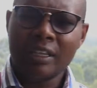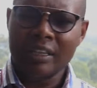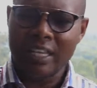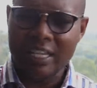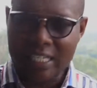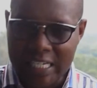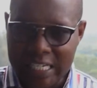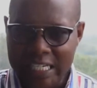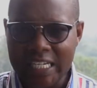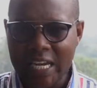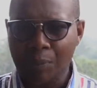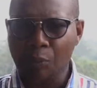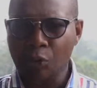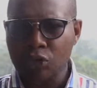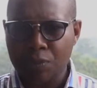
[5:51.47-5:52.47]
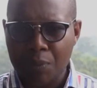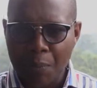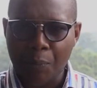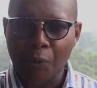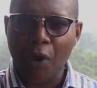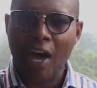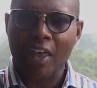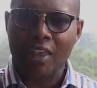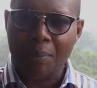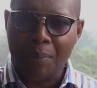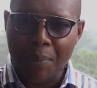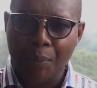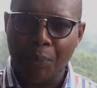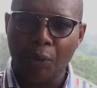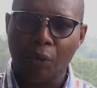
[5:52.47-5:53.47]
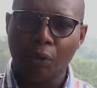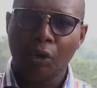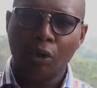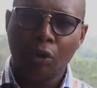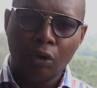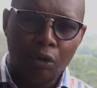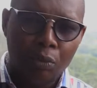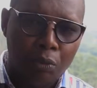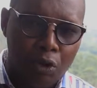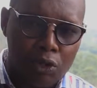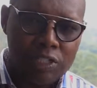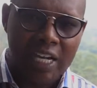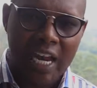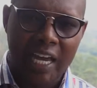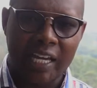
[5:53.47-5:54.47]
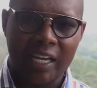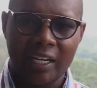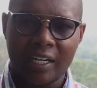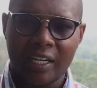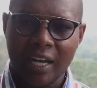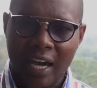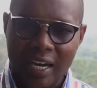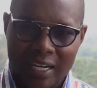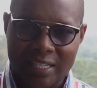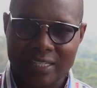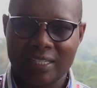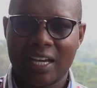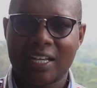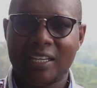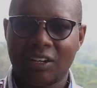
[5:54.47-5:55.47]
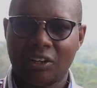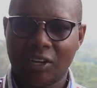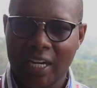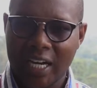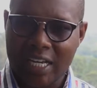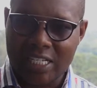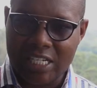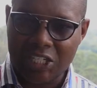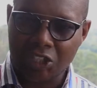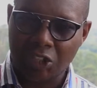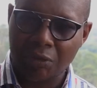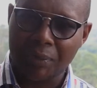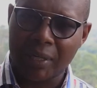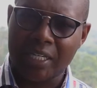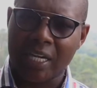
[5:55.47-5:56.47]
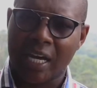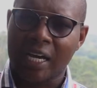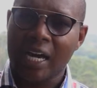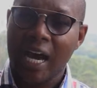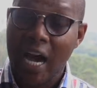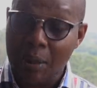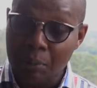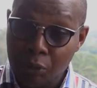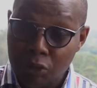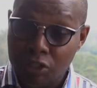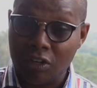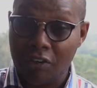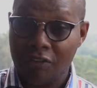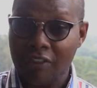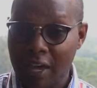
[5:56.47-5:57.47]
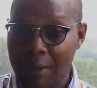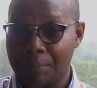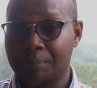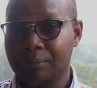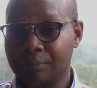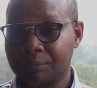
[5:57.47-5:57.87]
the senior most people are the people who most likely understand the organization better. And most of them,